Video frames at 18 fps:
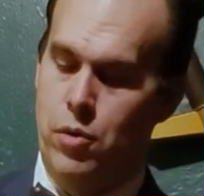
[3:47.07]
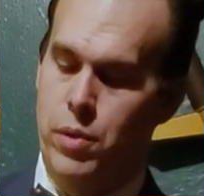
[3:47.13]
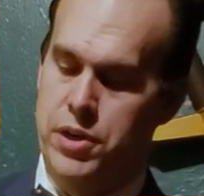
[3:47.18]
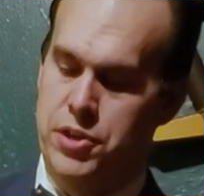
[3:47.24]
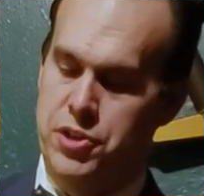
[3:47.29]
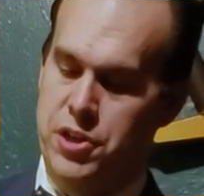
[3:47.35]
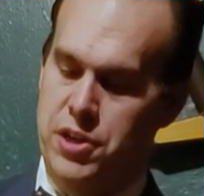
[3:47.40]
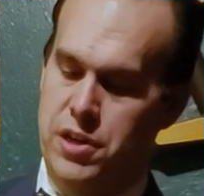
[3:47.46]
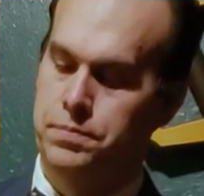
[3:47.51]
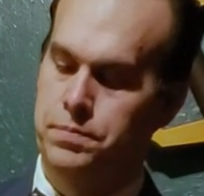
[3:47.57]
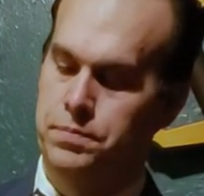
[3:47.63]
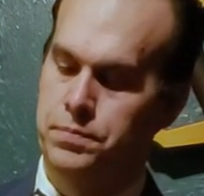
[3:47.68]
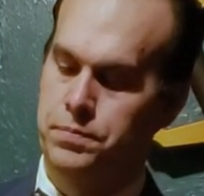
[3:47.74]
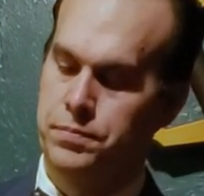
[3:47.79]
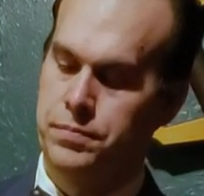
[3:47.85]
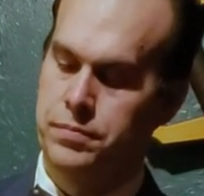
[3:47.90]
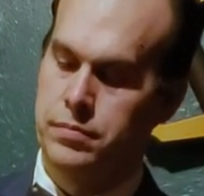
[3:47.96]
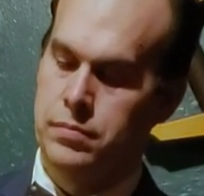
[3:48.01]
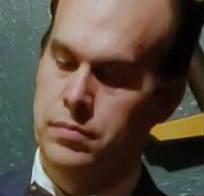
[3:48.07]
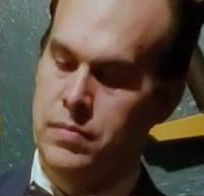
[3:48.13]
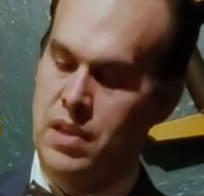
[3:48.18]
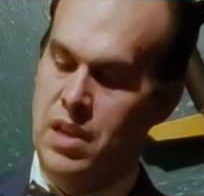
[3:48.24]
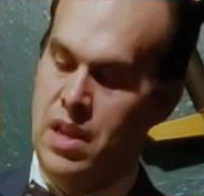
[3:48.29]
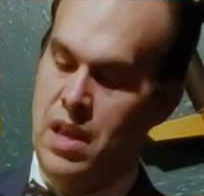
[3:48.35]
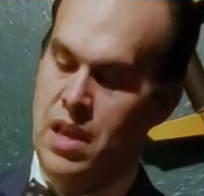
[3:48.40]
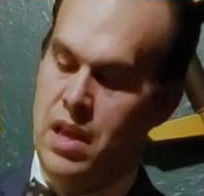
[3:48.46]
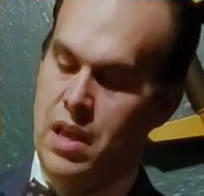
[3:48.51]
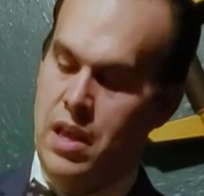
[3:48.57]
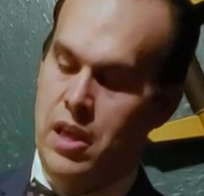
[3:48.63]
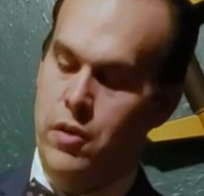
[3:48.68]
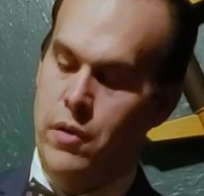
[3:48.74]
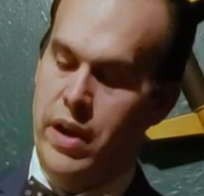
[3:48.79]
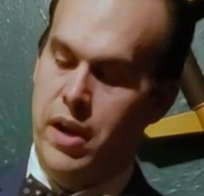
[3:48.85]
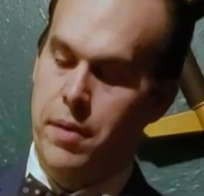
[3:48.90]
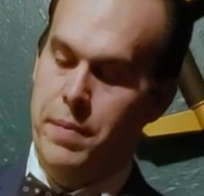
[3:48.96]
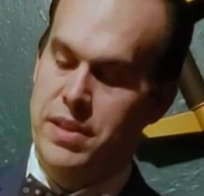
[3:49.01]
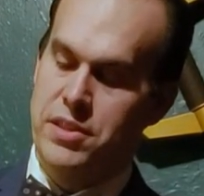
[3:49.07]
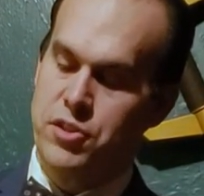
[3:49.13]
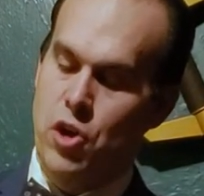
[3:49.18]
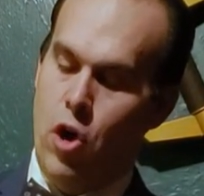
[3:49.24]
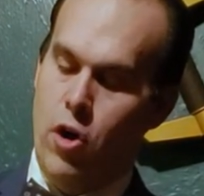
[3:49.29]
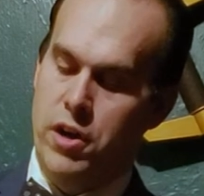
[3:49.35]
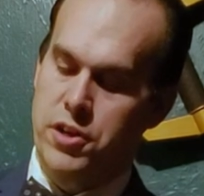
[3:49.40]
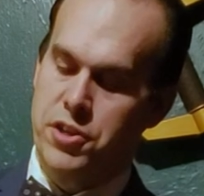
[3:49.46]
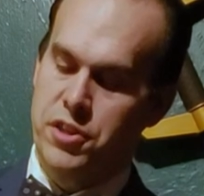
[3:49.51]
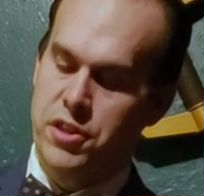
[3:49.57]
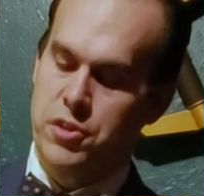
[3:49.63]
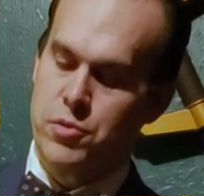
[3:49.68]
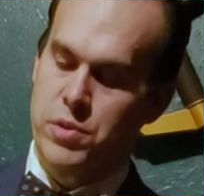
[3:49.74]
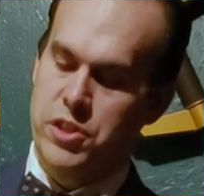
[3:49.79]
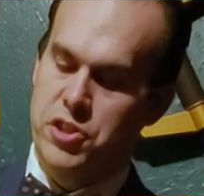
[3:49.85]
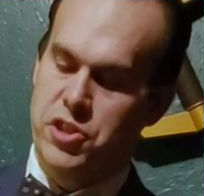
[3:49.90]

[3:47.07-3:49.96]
which he recommends garnishing this with a